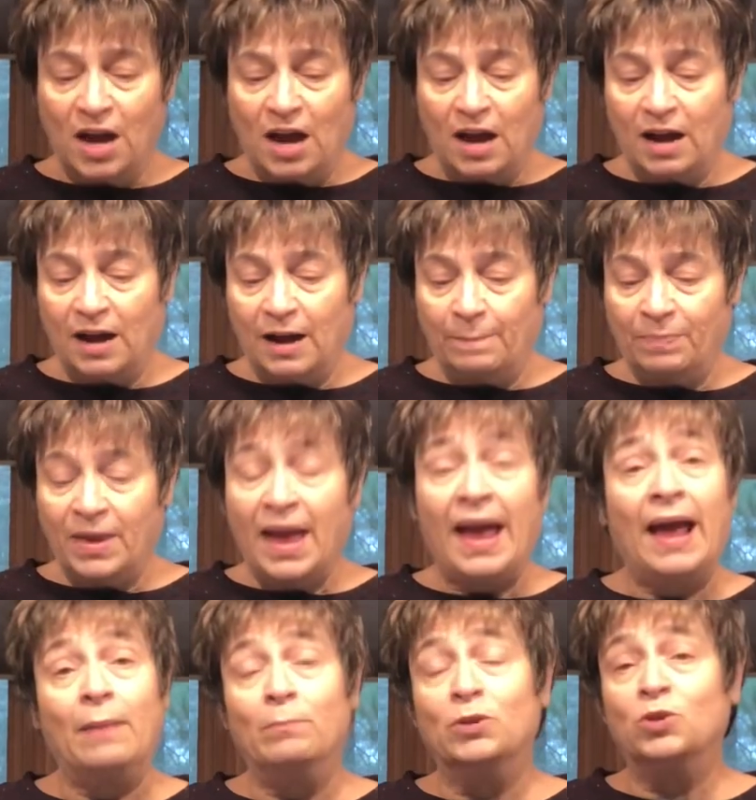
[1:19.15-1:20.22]

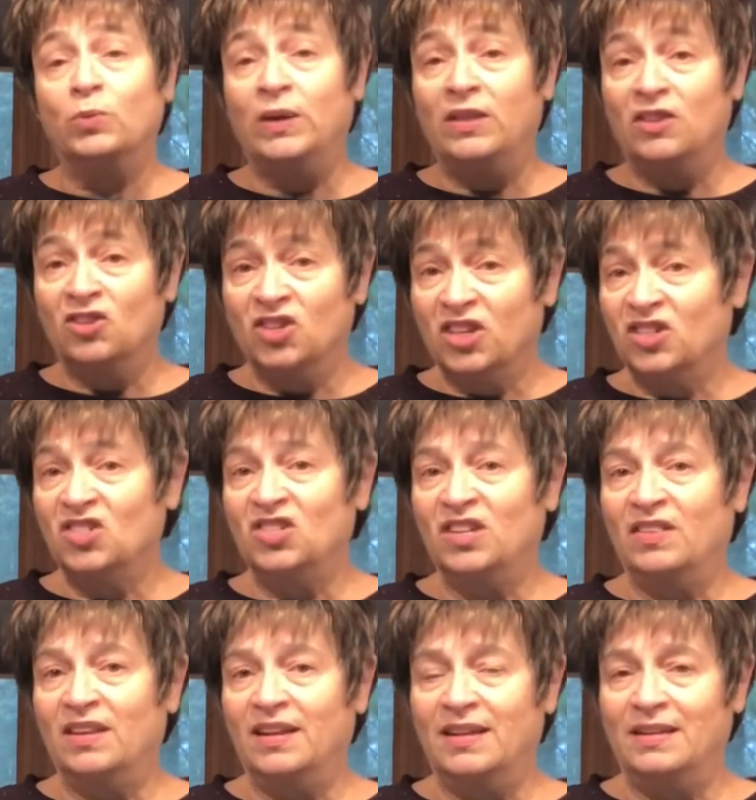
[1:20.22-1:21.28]
And between the testing
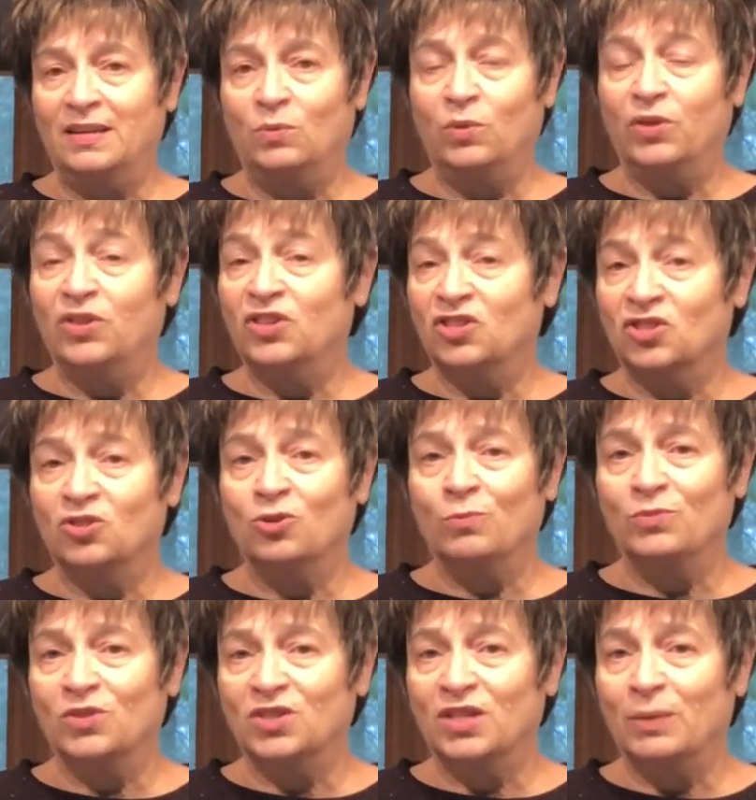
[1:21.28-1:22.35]
that I did with this in
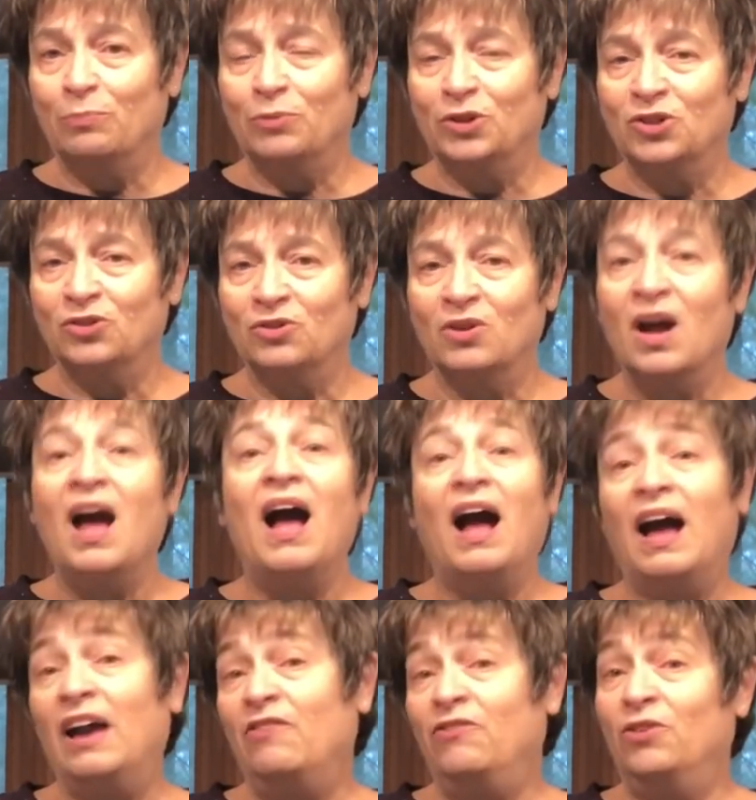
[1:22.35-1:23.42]
terms of temperature,
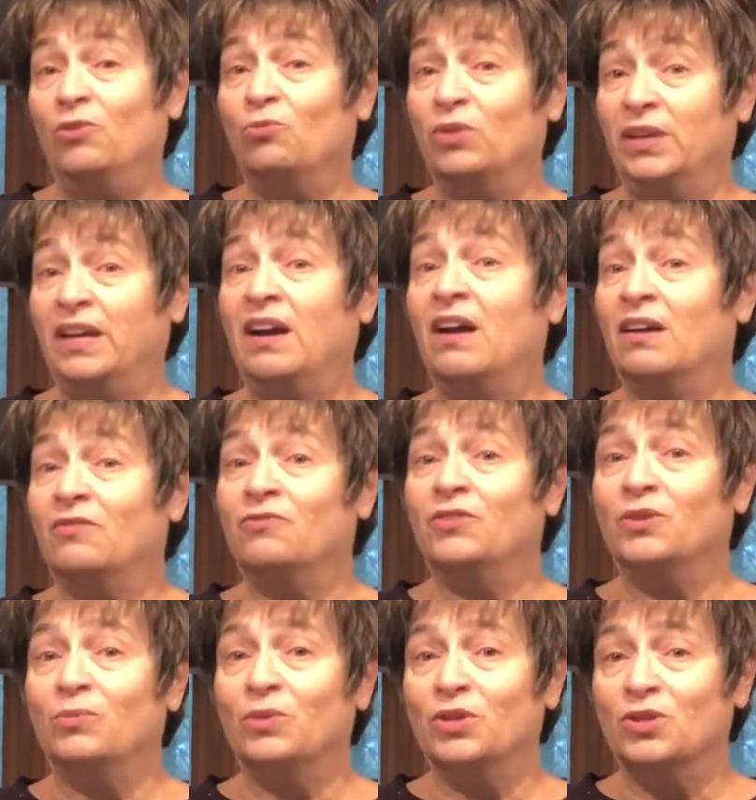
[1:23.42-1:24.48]
I feel really
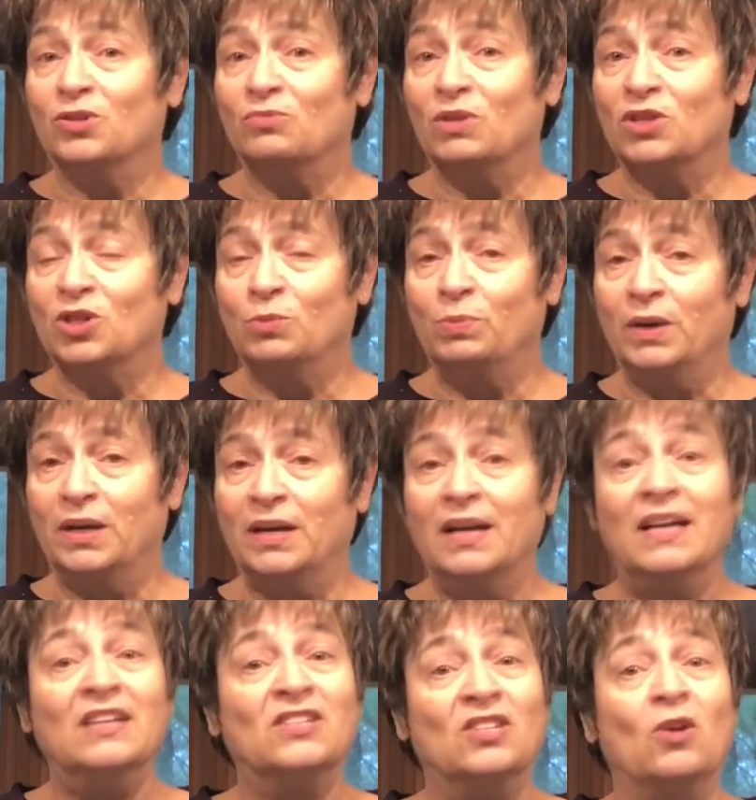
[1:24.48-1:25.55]
confident with this recipe.
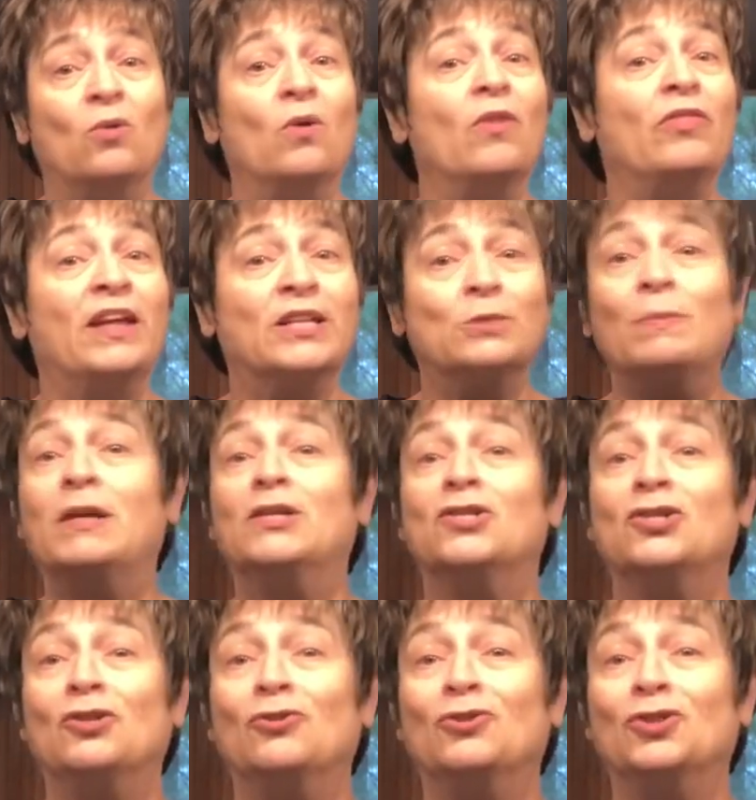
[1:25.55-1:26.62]
So that's my
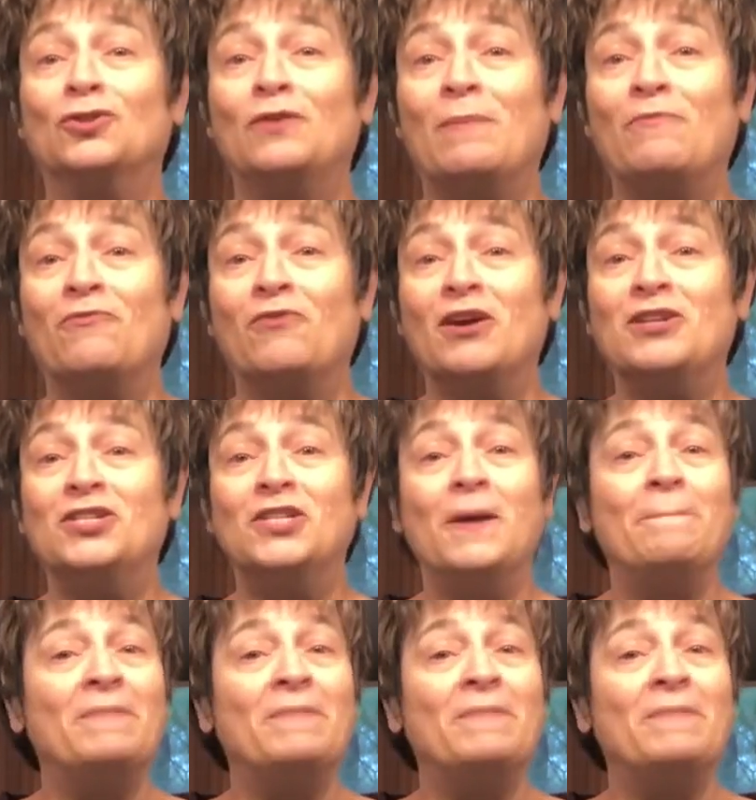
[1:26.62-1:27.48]
disclosure up front.